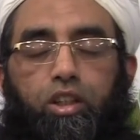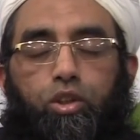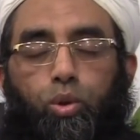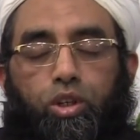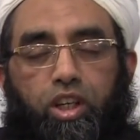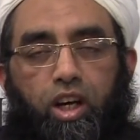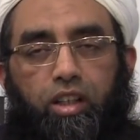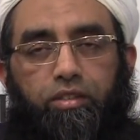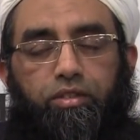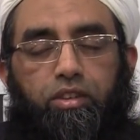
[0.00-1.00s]

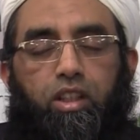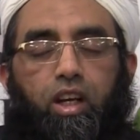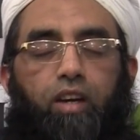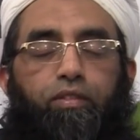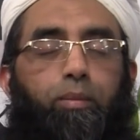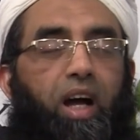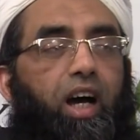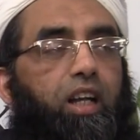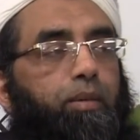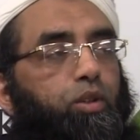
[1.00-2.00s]
Dunya, and from
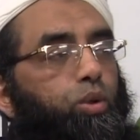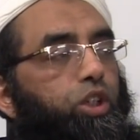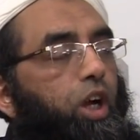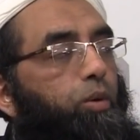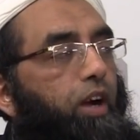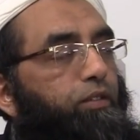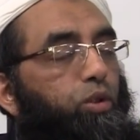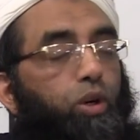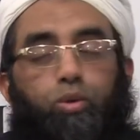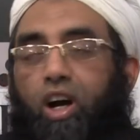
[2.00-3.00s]
Alam Dunya we have to
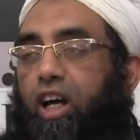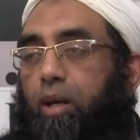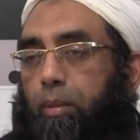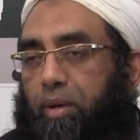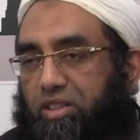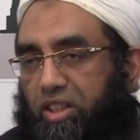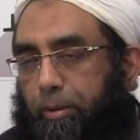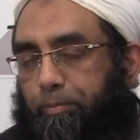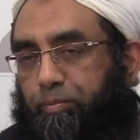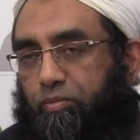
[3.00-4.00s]
go to Alam Barzakh.